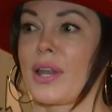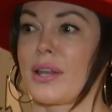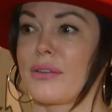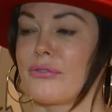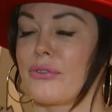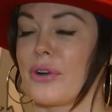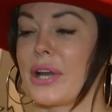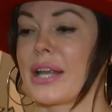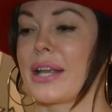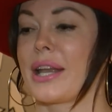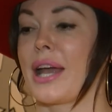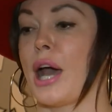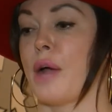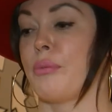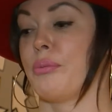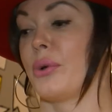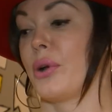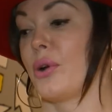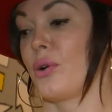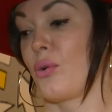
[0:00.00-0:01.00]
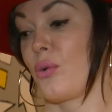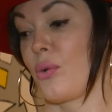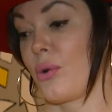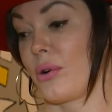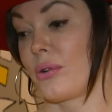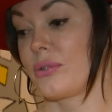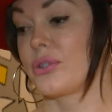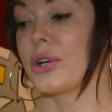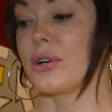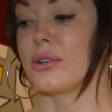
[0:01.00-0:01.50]
Frank Capra or
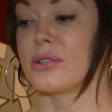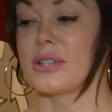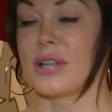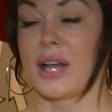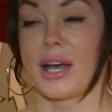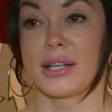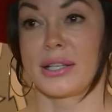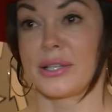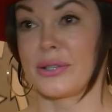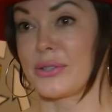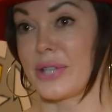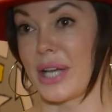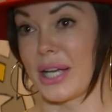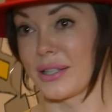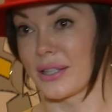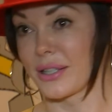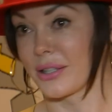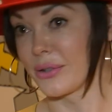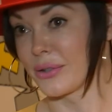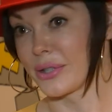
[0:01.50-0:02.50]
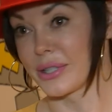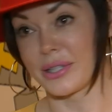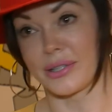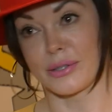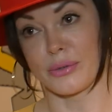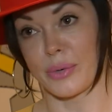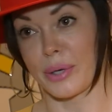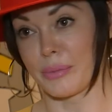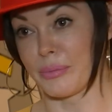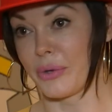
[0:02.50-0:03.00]
Charles Laughton, who sadly only did the
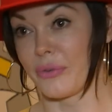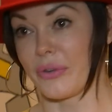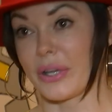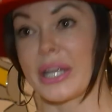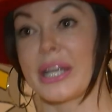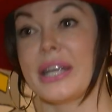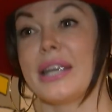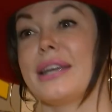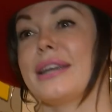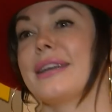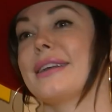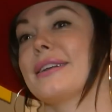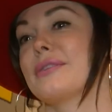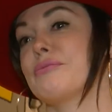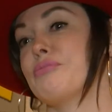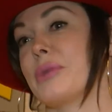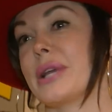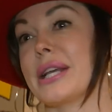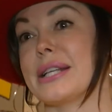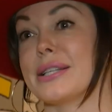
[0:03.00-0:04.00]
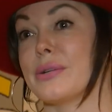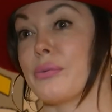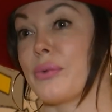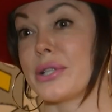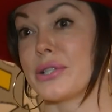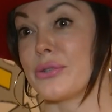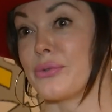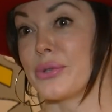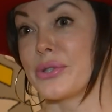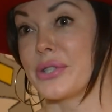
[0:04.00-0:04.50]
one movie because it
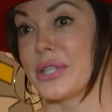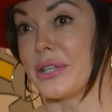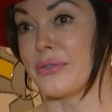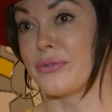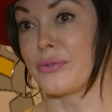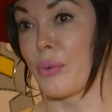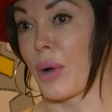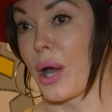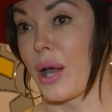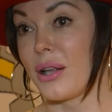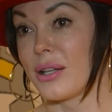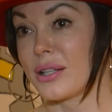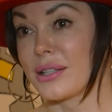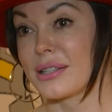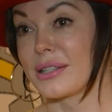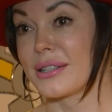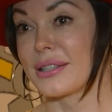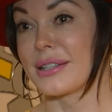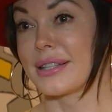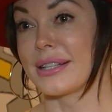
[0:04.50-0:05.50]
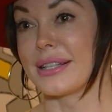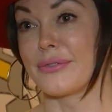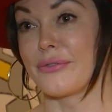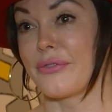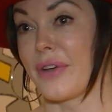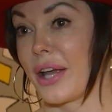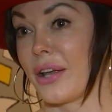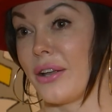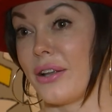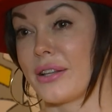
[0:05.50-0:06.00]
wasn't received well. It
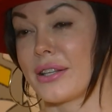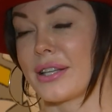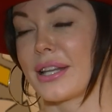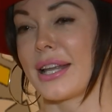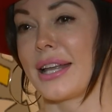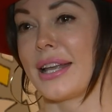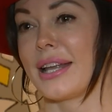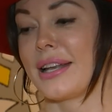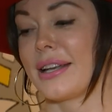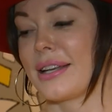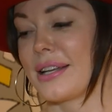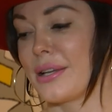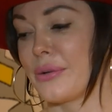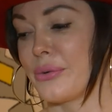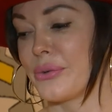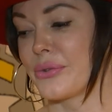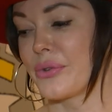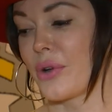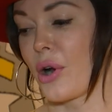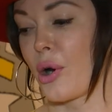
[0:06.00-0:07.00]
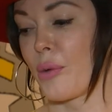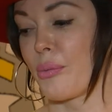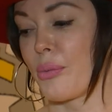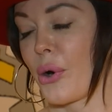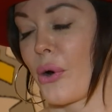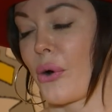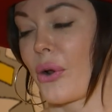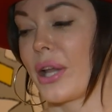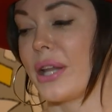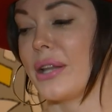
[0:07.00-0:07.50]
failed, and he was
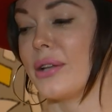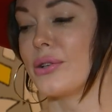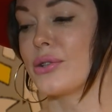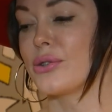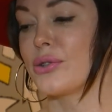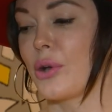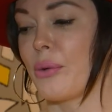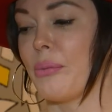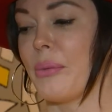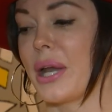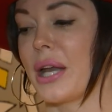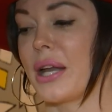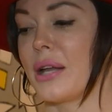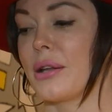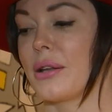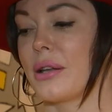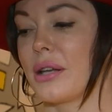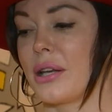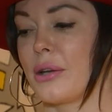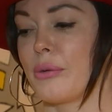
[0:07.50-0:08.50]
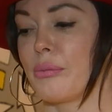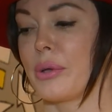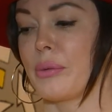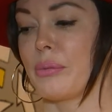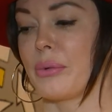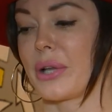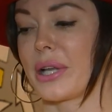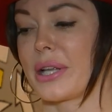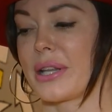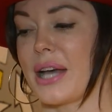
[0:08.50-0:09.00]
heartbroken. There's so many,
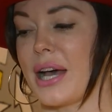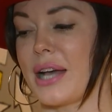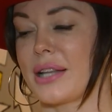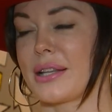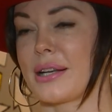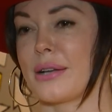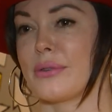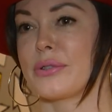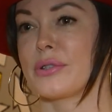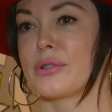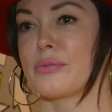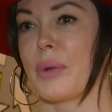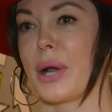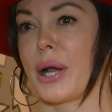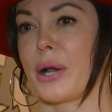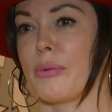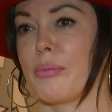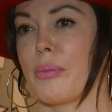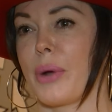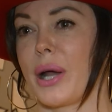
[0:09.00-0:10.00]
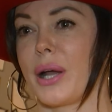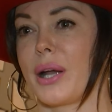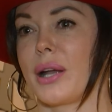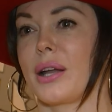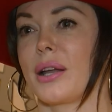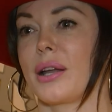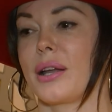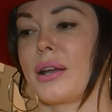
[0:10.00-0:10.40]
people like that I was inspired by.